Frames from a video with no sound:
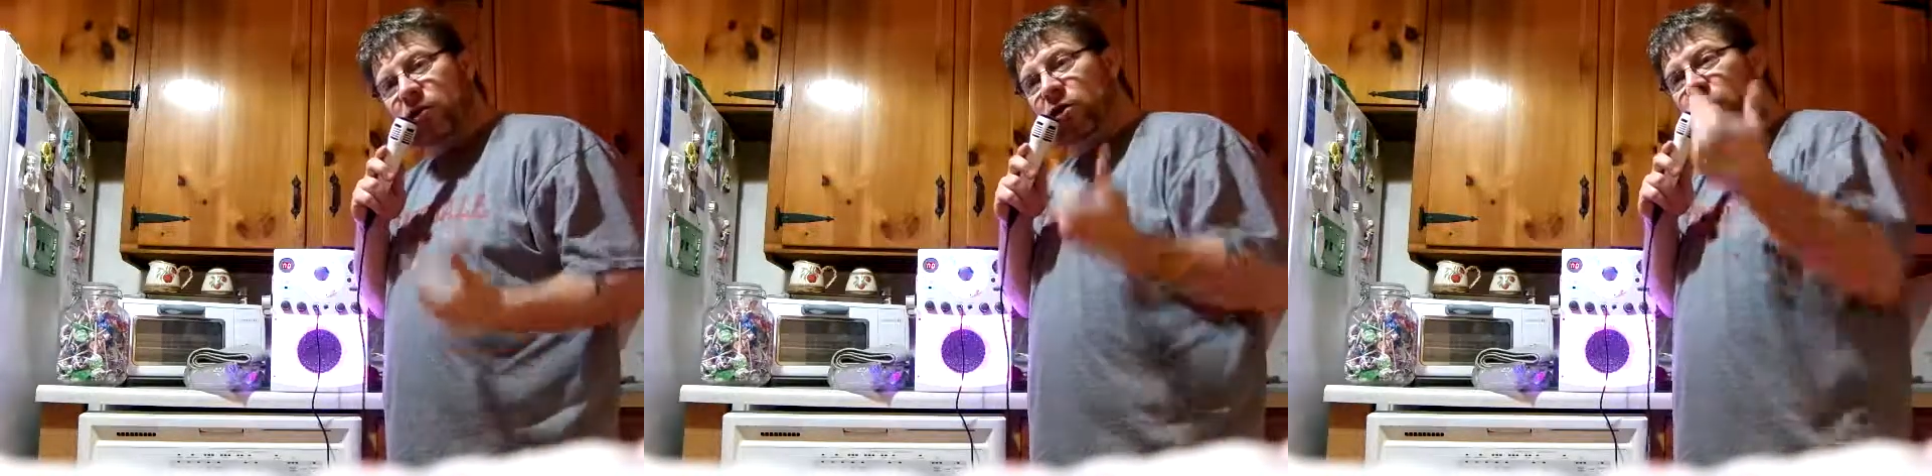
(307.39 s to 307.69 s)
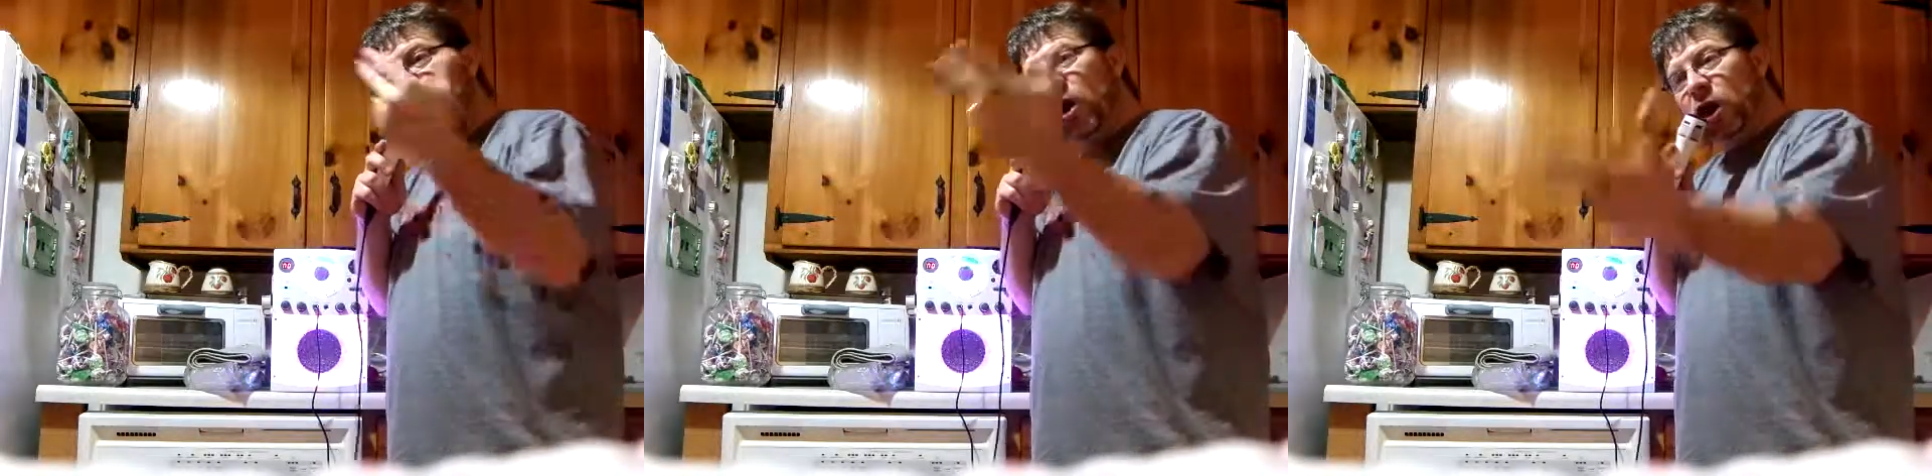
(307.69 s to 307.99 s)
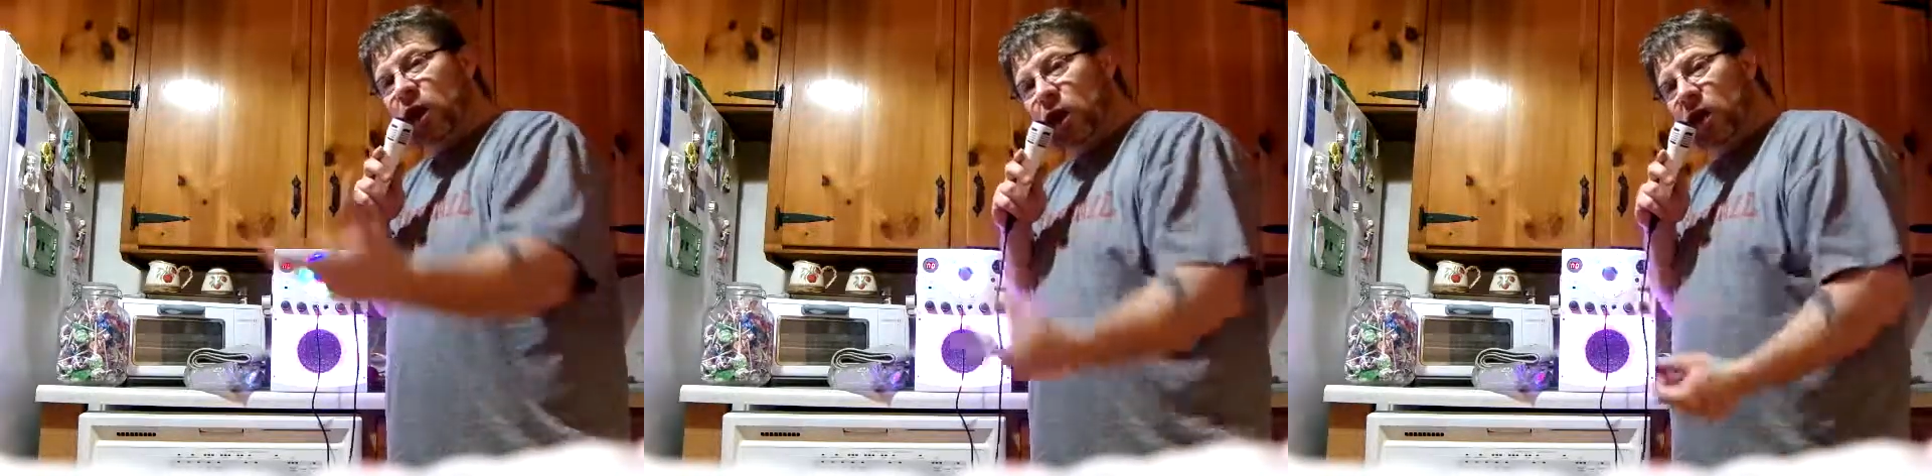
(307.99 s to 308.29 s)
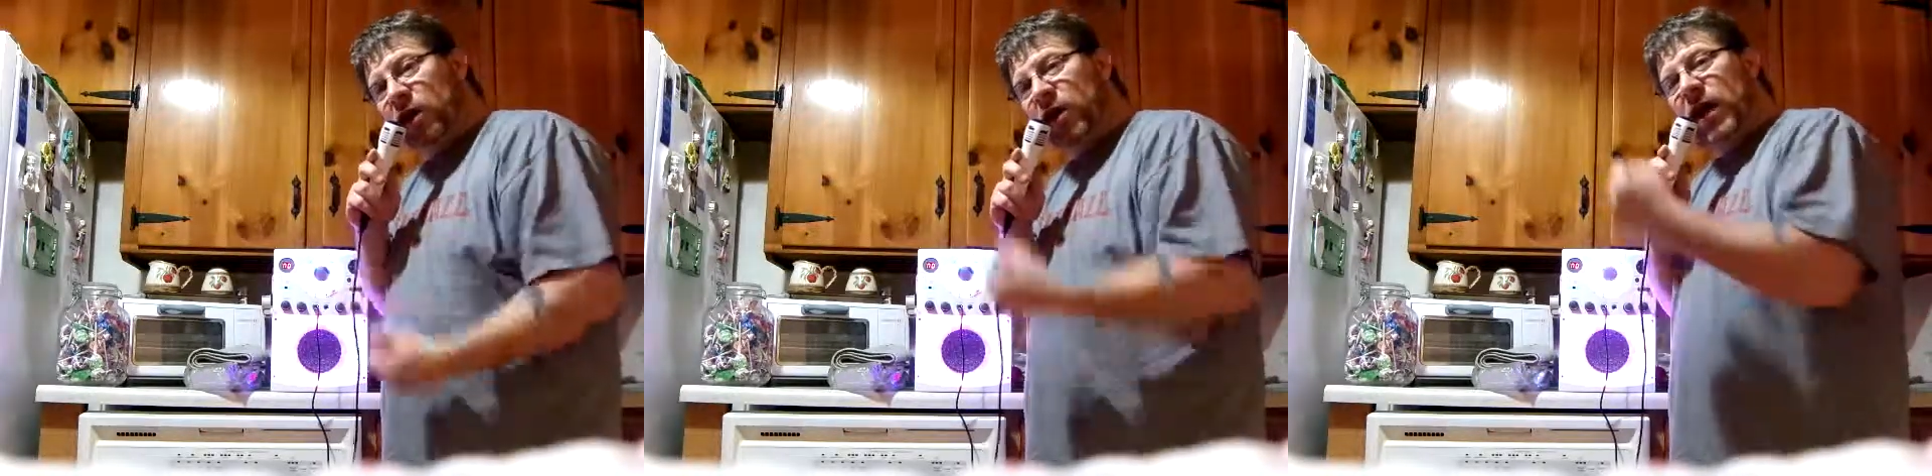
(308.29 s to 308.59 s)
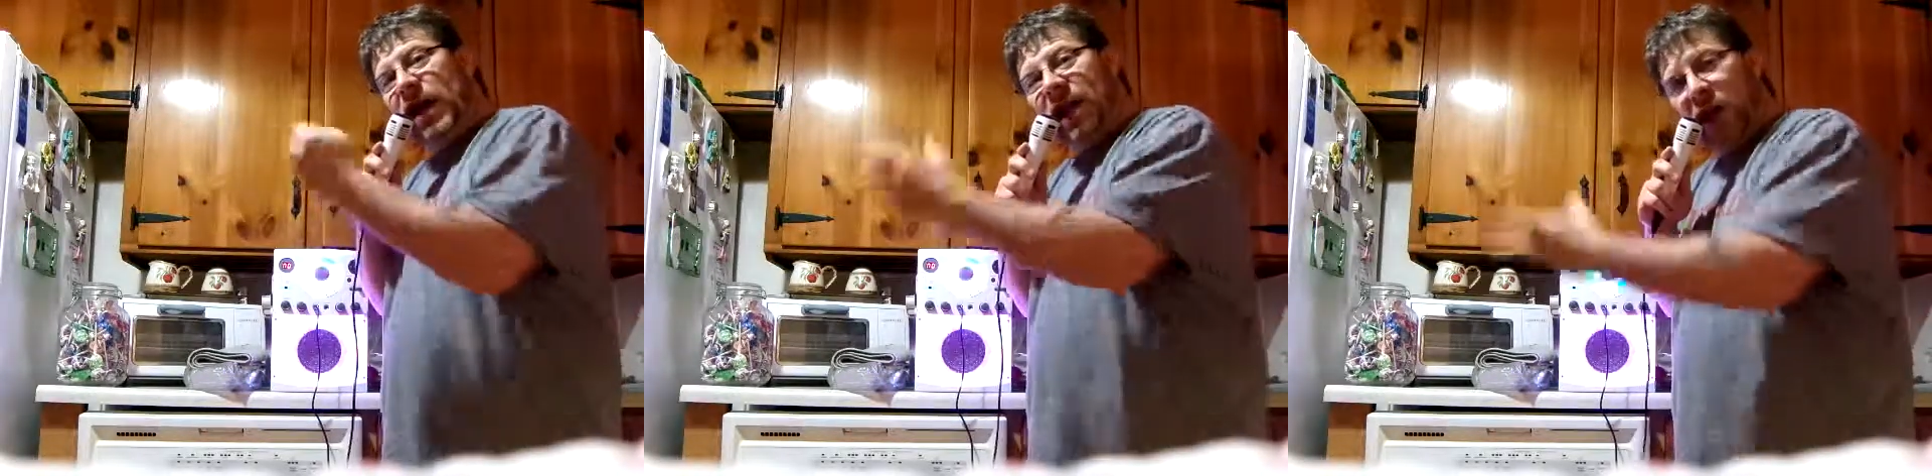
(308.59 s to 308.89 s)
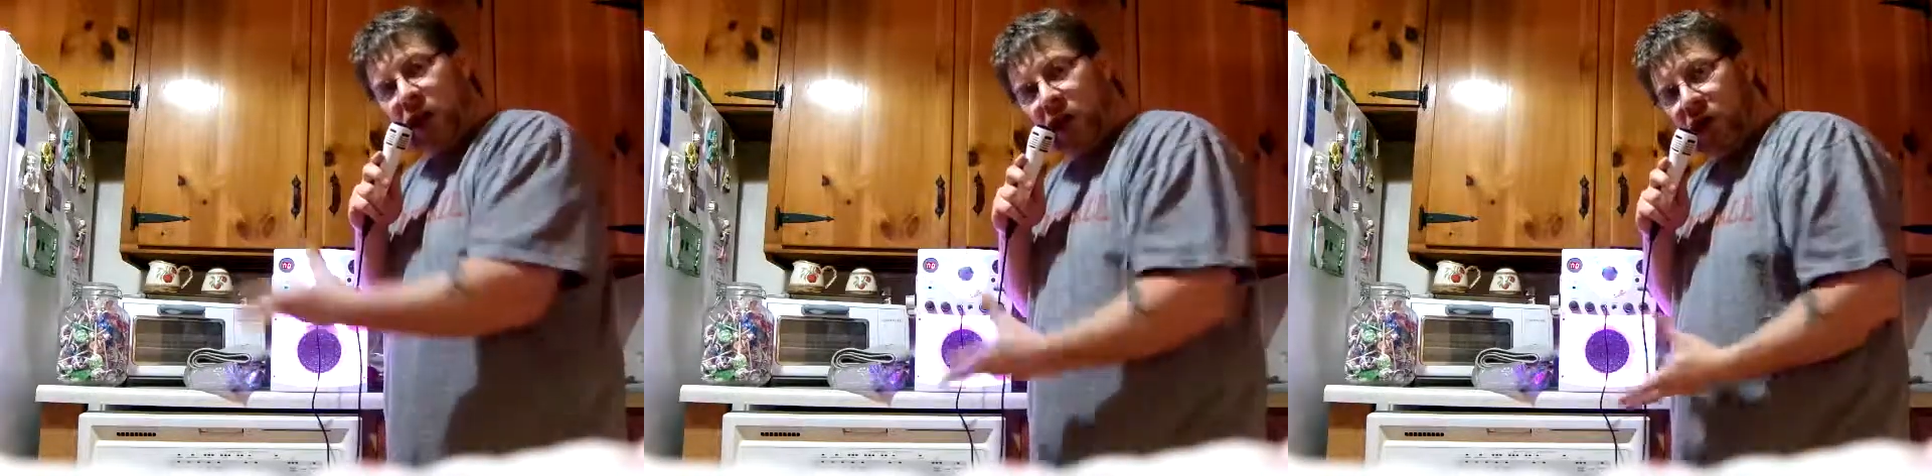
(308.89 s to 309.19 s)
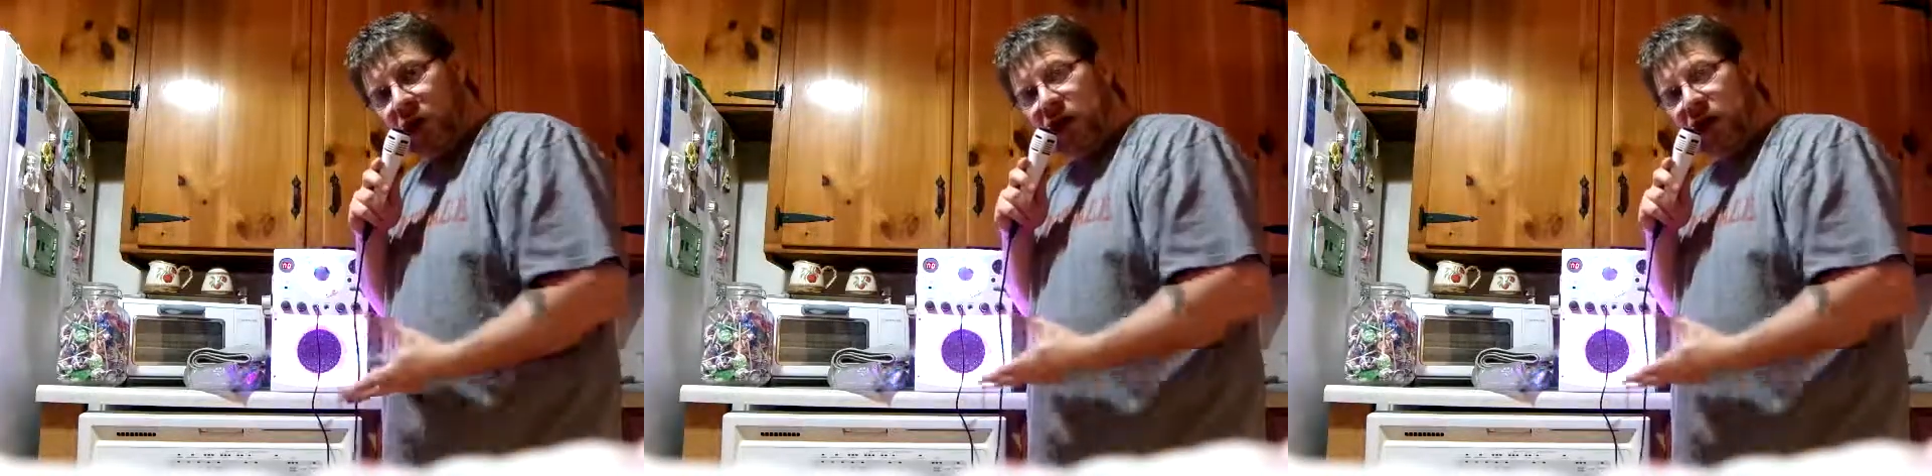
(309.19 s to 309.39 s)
to look and learn